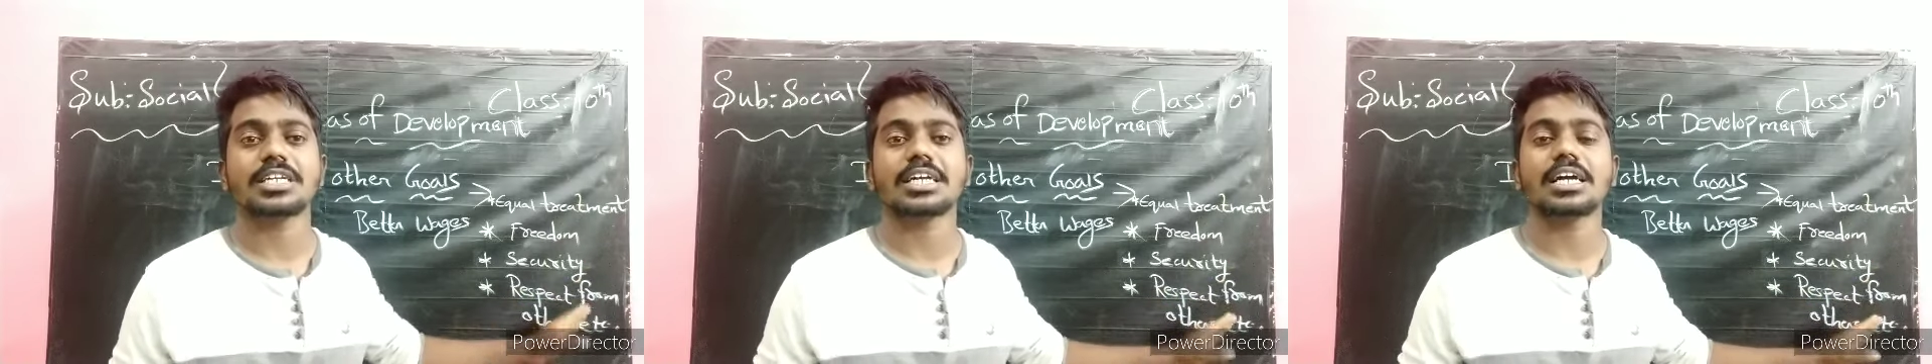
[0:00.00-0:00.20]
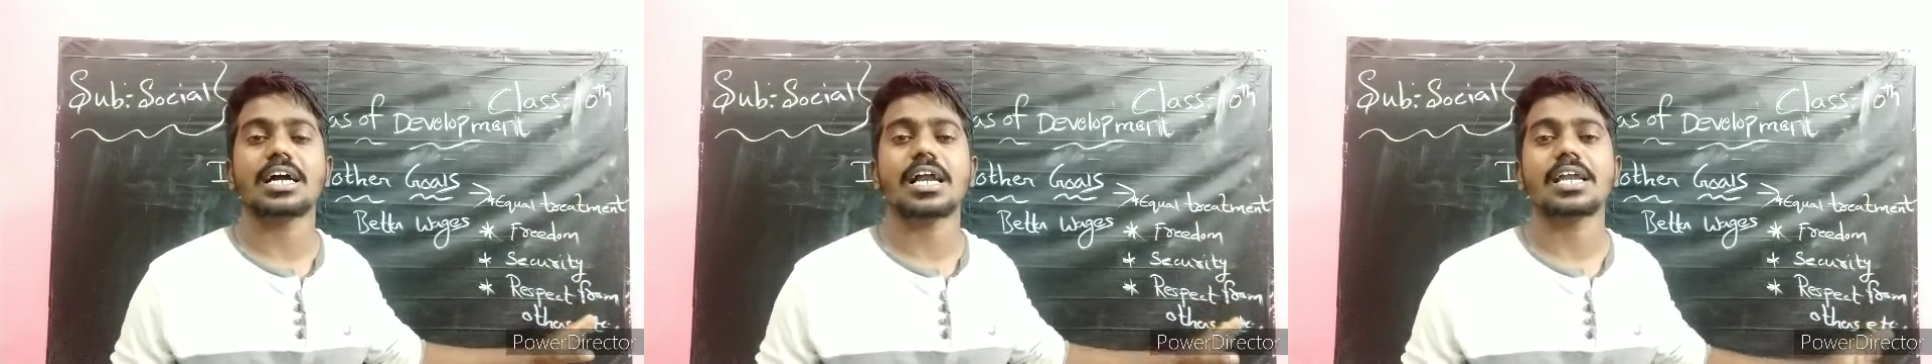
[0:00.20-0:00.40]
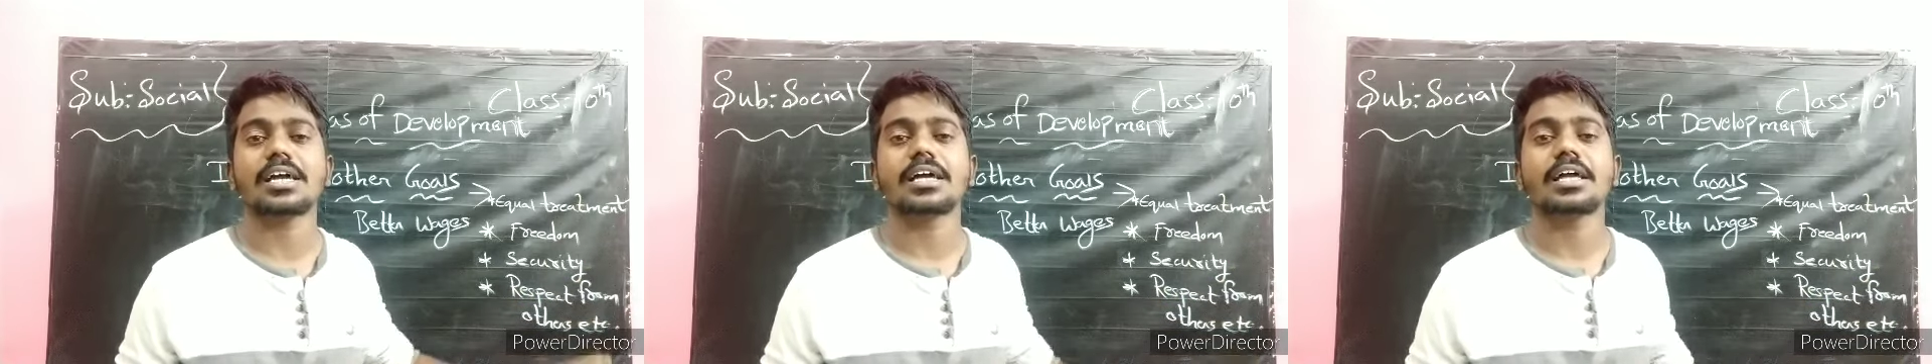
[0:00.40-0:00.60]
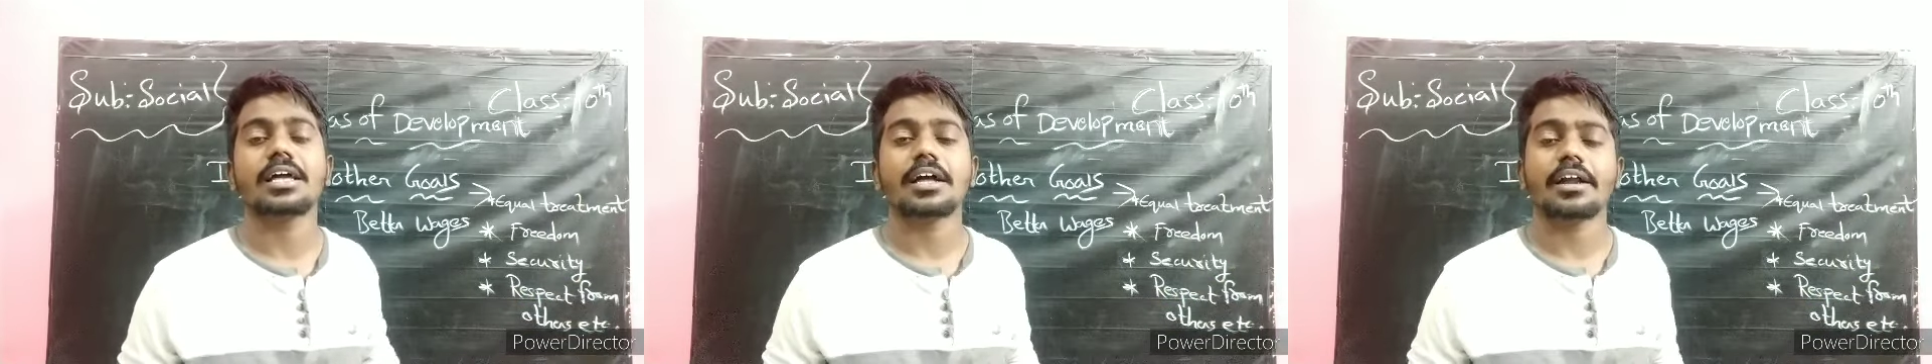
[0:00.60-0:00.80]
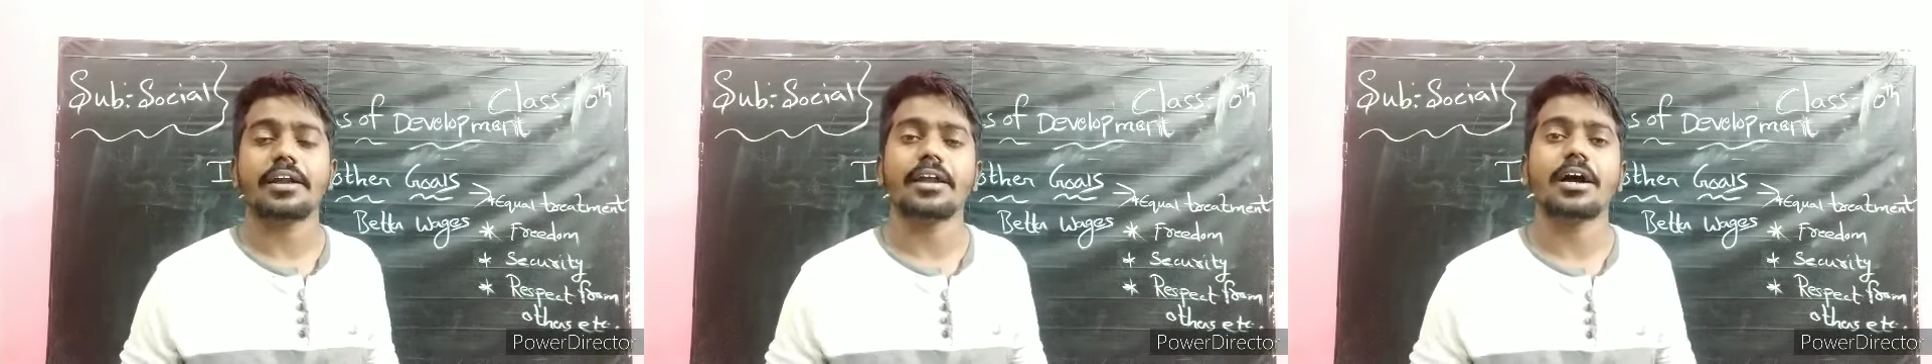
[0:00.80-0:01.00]
called
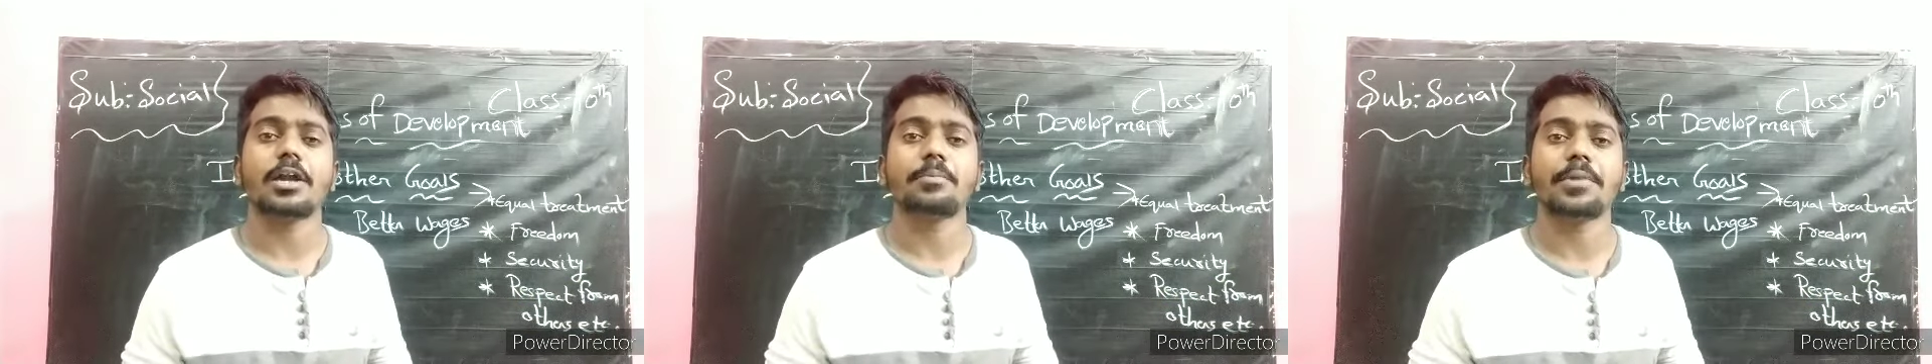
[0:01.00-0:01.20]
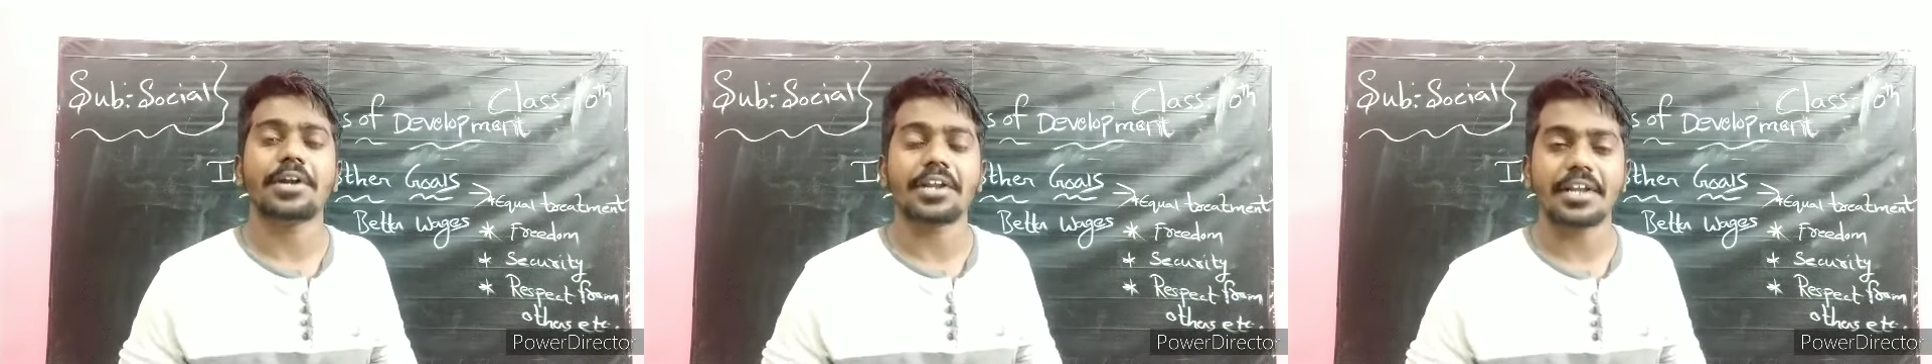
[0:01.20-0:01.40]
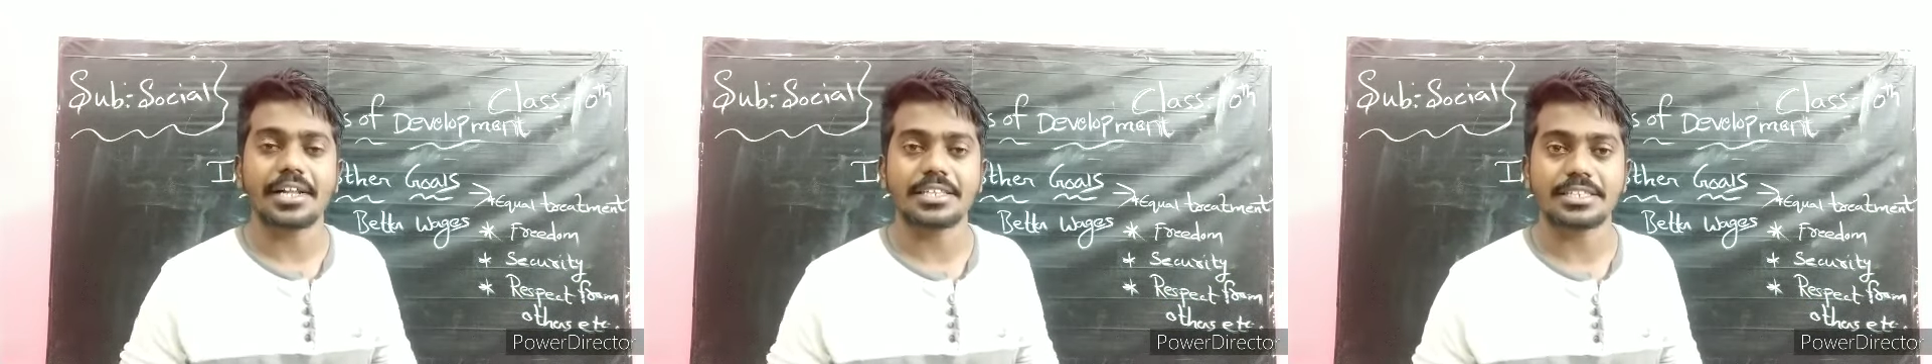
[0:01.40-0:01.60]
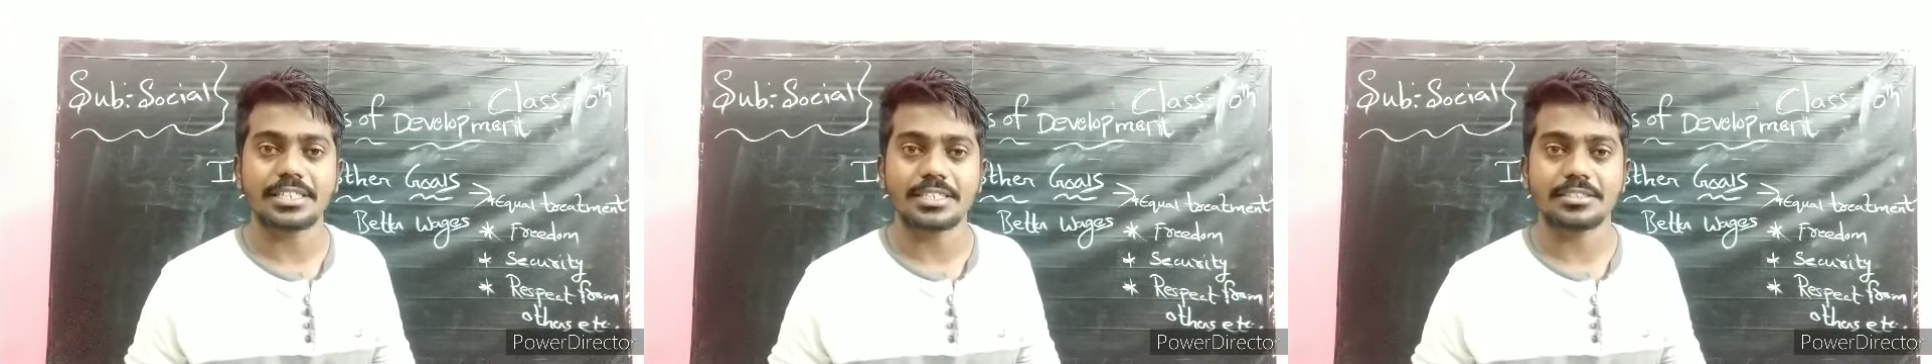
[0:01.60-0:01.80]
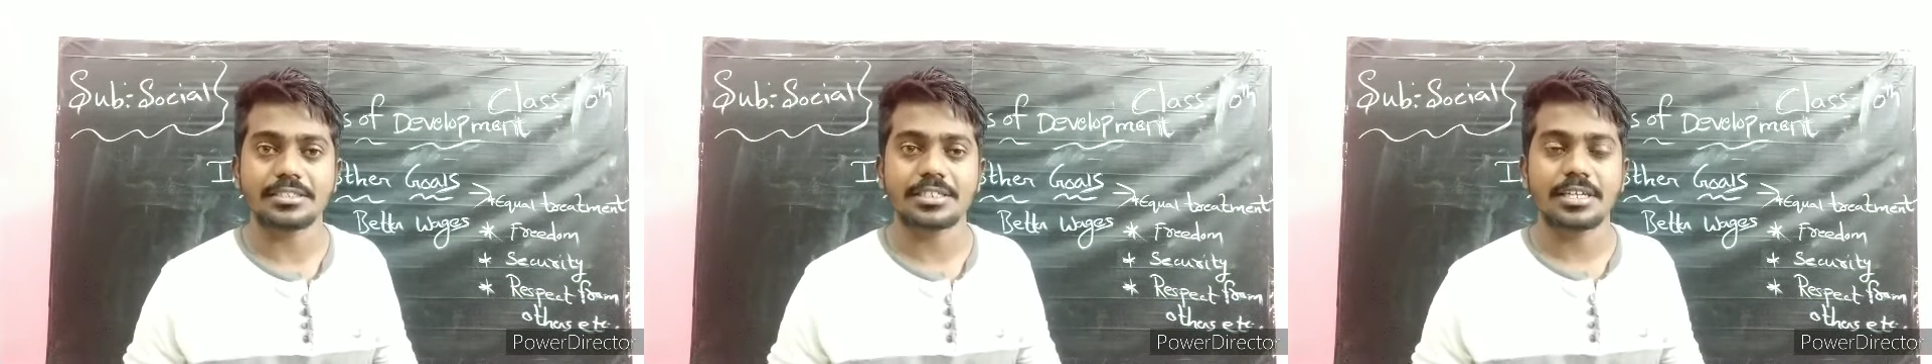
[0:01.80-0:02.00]
non-material
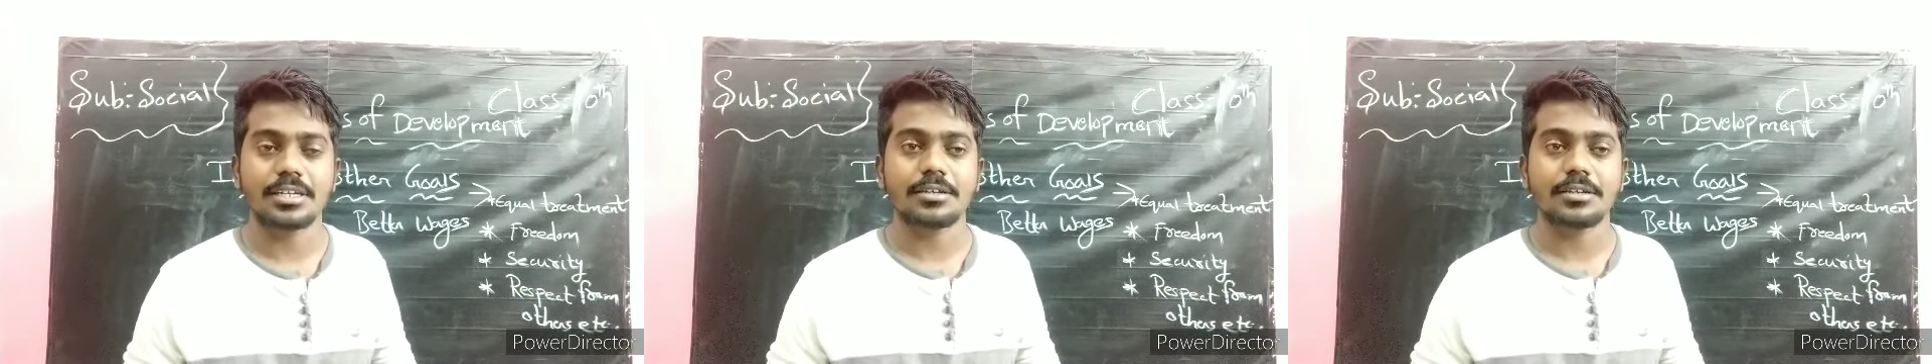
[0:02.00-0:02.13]
things.